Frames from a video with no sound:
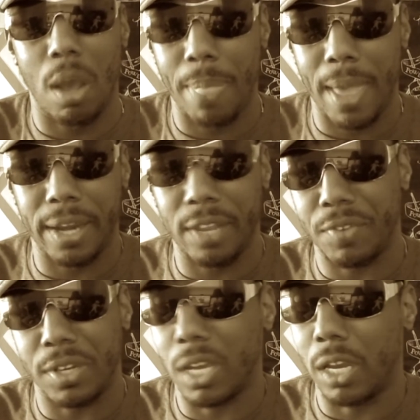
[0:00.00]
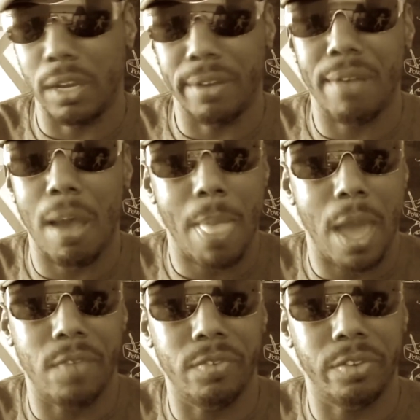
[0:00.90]
I'm not even gonna
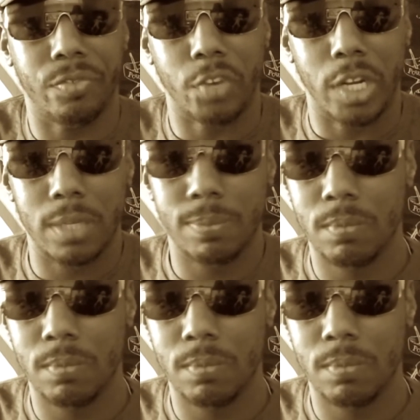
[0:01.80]
front.